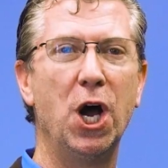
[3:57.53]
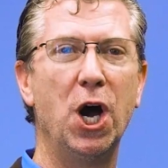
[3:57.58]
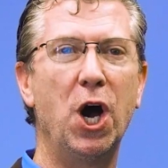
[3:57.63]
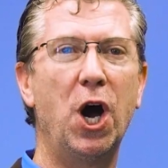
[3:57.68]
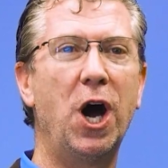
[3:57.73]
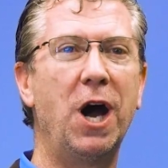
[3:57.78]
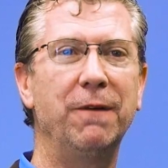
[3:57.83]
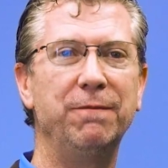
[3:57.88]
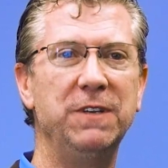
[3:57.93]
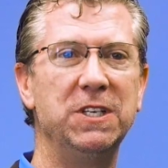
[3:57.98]

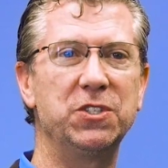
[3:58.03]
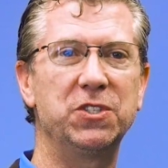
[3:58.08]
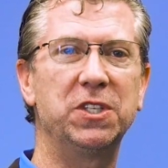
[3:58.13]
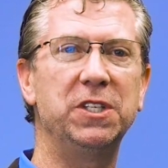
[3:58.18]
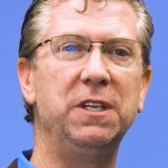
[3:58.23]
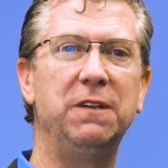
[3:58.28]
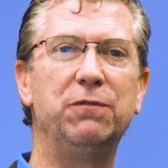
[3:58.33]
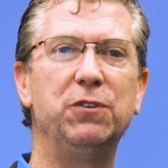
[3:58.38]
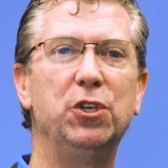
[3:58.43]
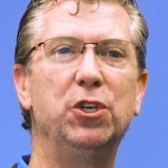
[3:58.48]

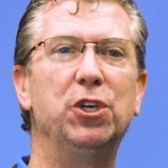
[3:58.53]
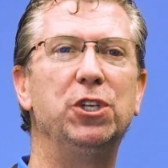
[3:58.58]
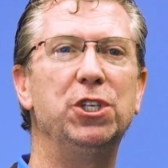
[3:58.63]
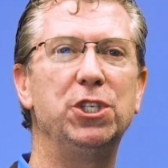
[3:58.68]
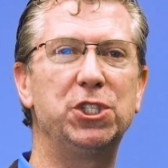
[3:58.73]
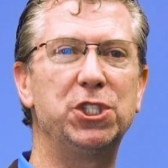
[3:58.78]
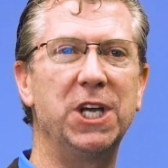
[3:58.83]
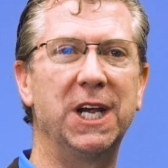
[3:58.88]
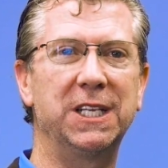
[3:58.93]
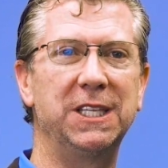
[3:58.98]
Obviously, if you're going to
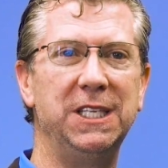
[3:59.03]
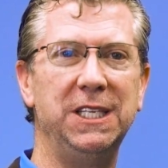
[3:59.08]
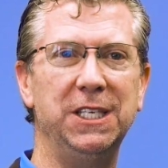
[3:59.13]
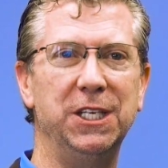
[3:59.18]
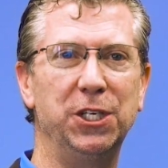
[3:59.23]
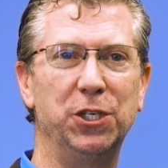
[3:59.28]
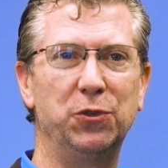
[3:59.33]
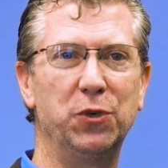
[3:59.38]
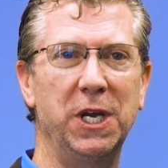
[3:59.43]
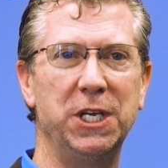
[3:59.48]
check the
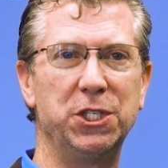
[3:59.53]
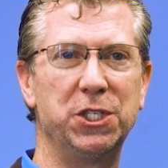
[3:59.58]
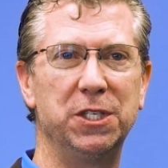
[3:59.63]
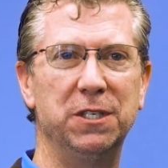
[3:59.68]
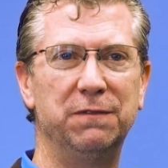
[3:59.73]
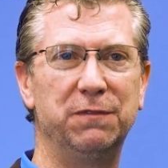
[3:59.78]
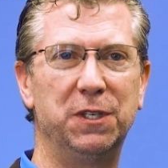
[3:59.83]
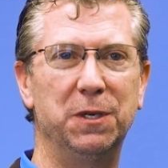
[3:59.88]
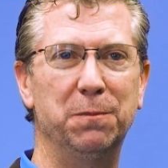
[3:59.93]
integration of